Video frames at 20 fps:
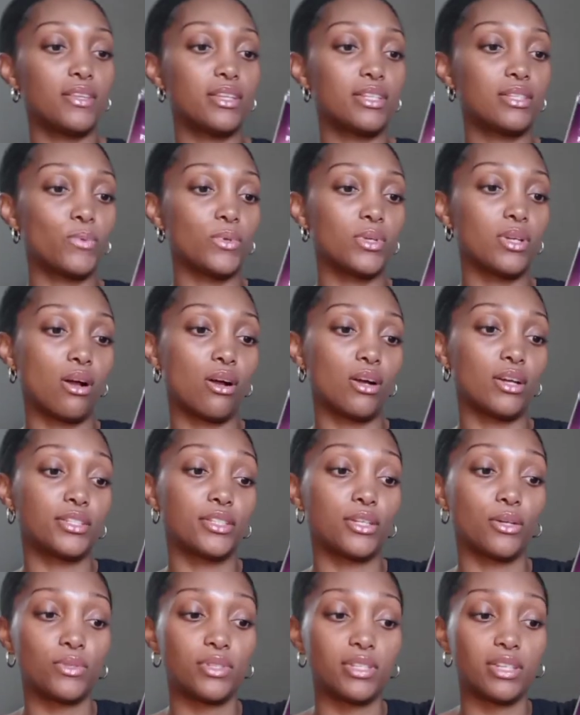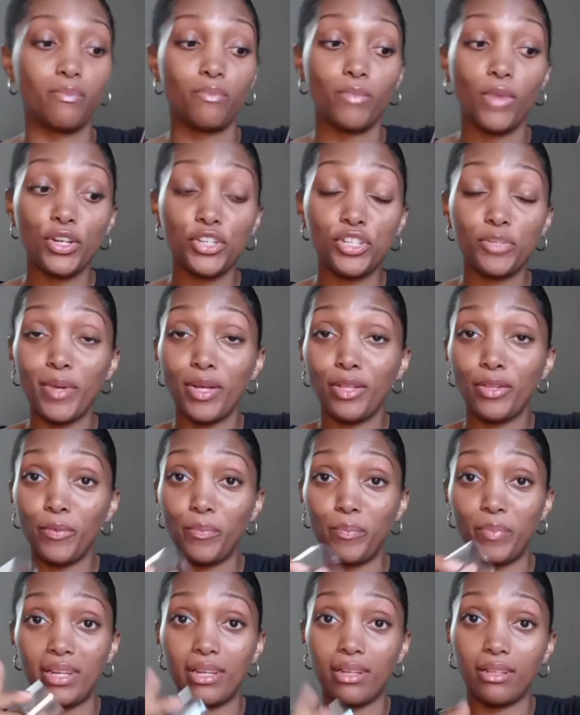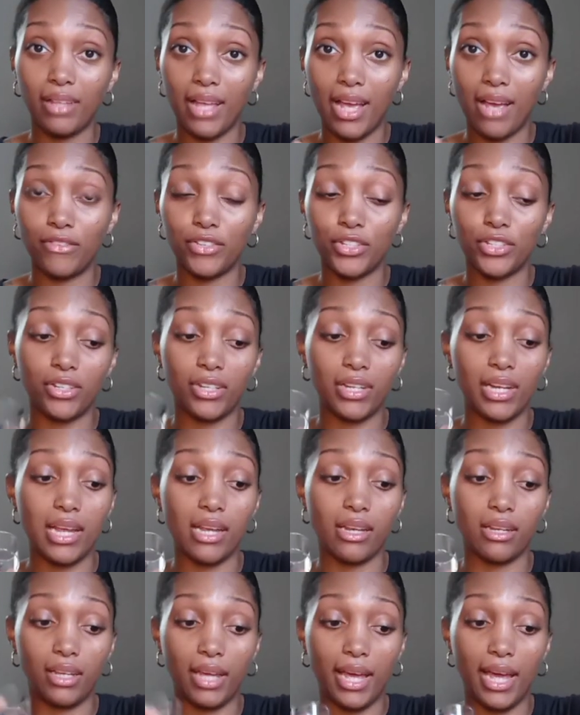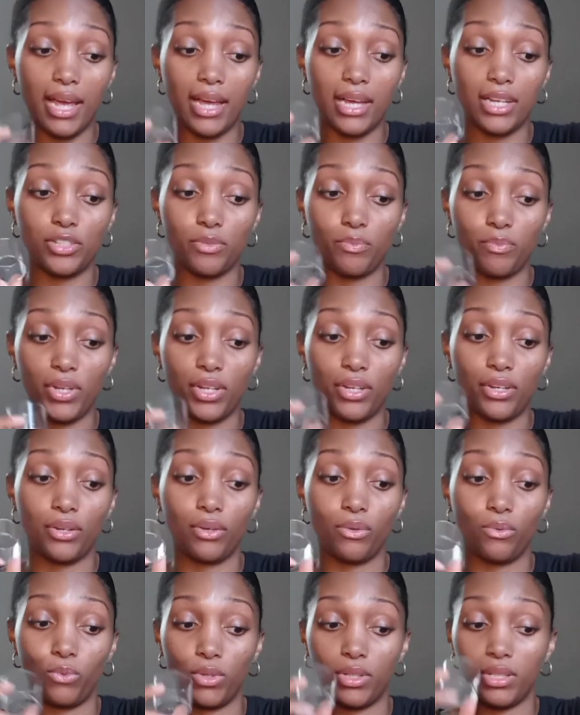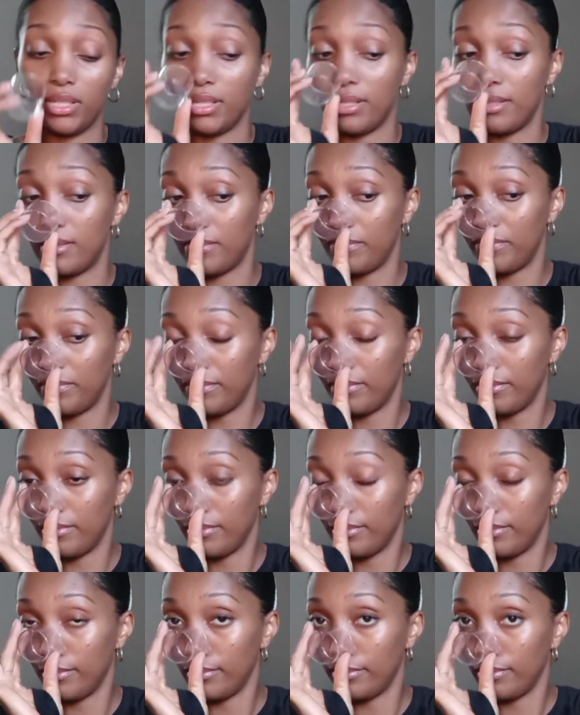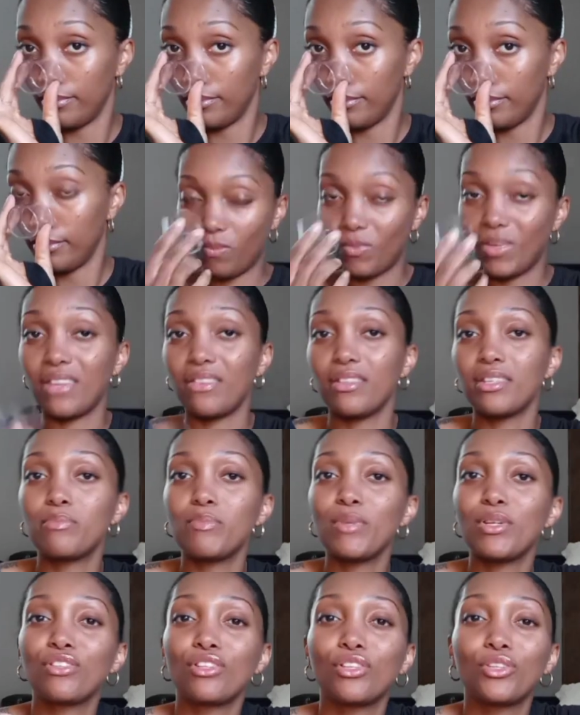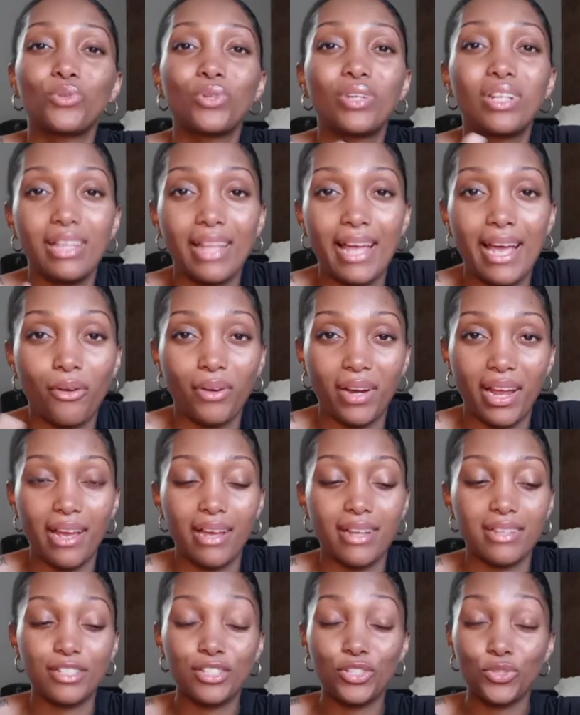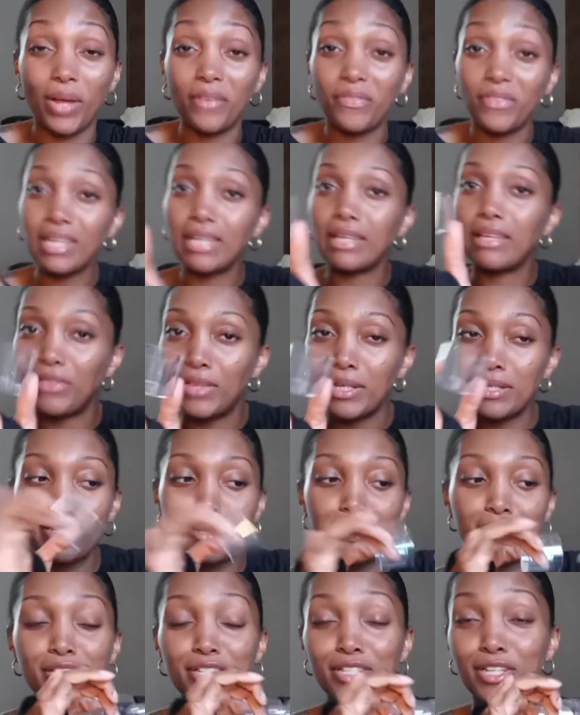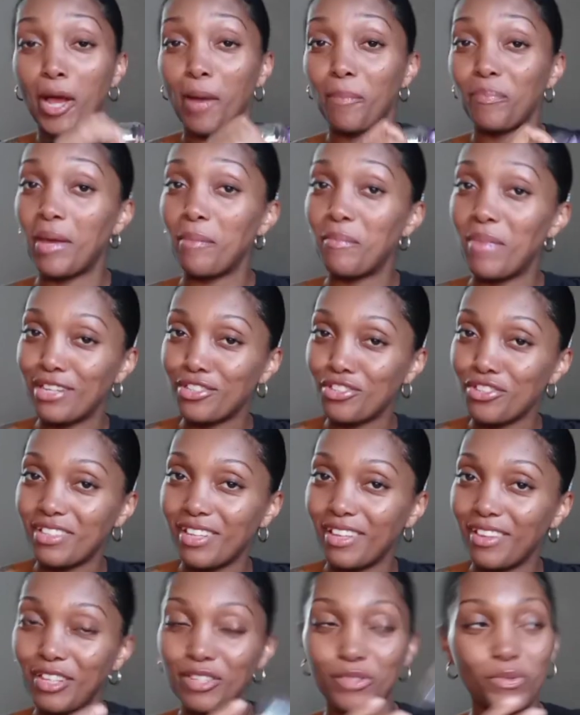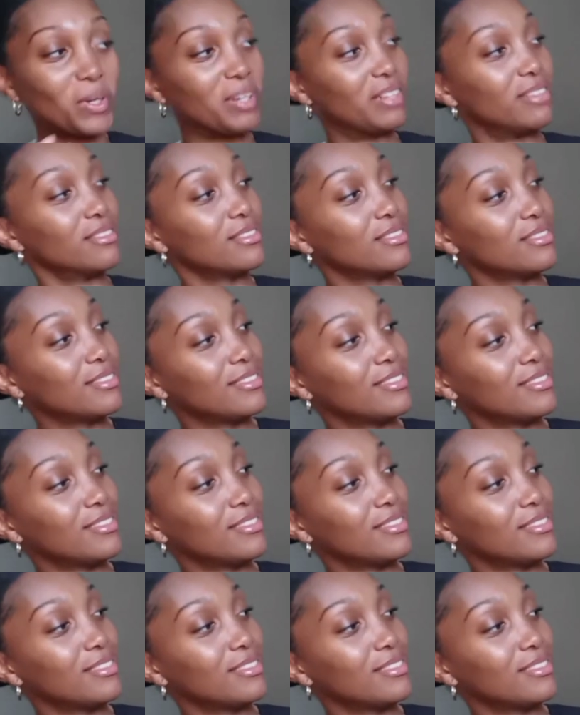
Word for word: to this one are toasted marshmallow, pink lavender, and cashmere wood. Yeah, this smells a little cloud-esque, so I think this is the top that matches to this one.